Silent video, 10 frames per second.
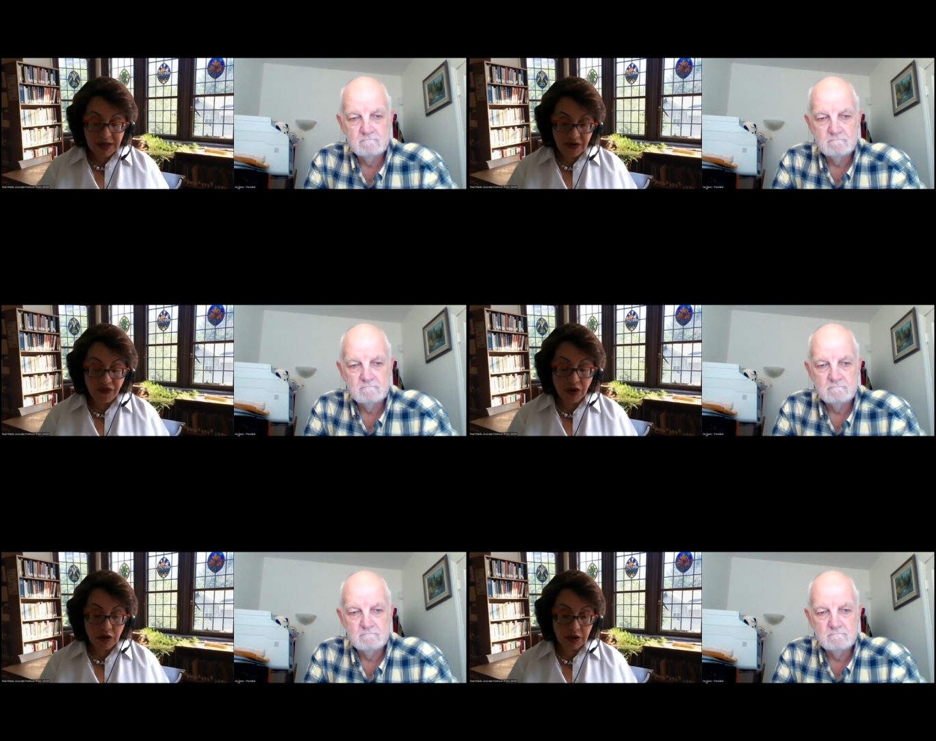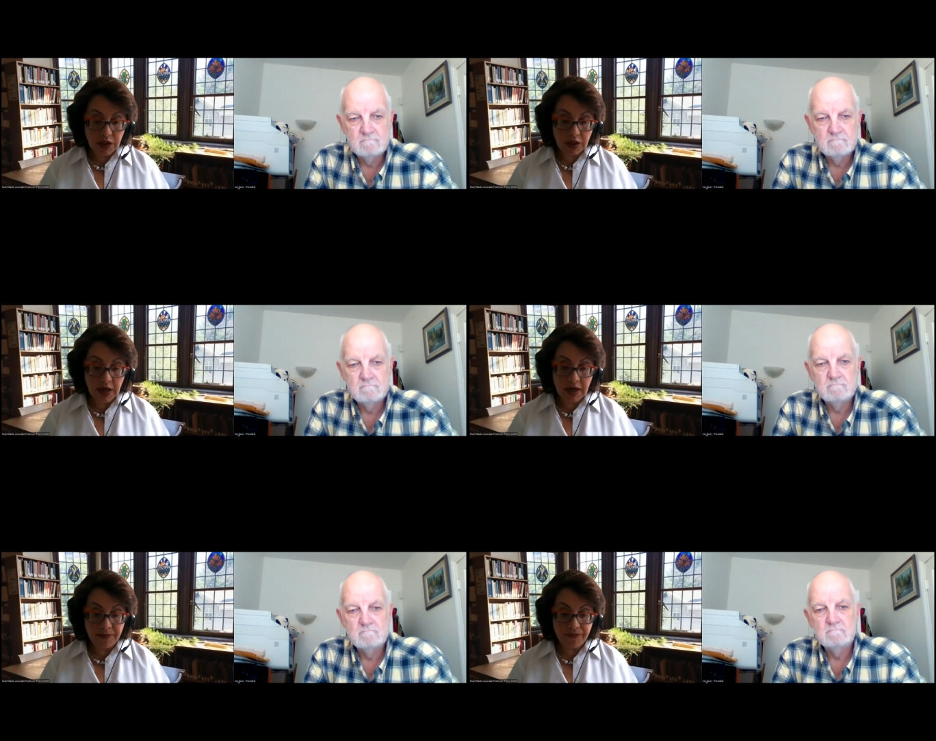Speaker 1: difficult
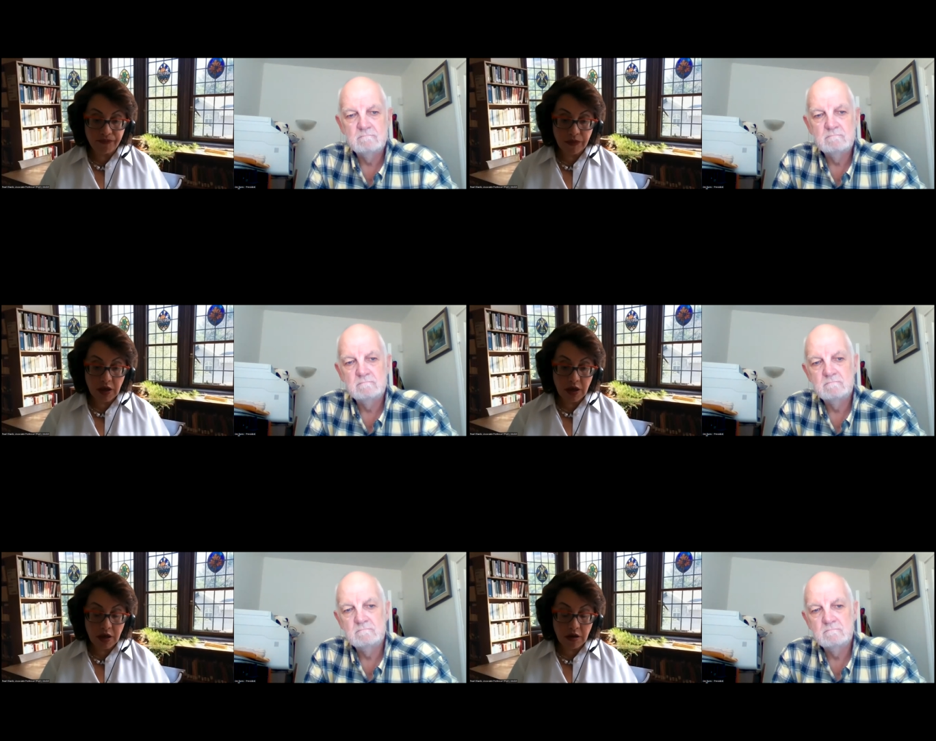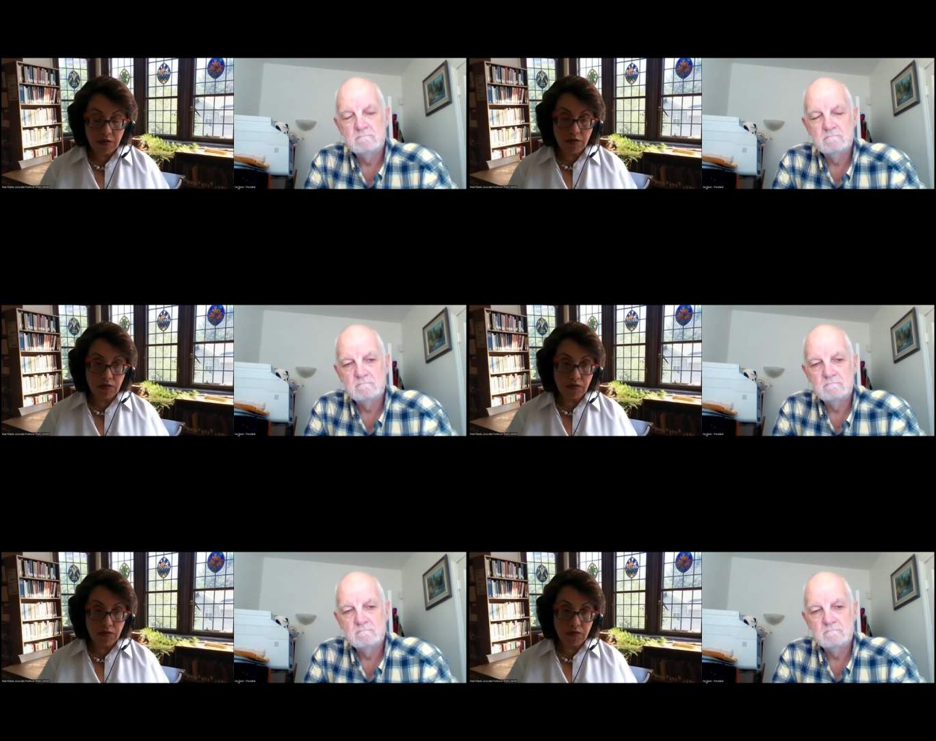um, uh,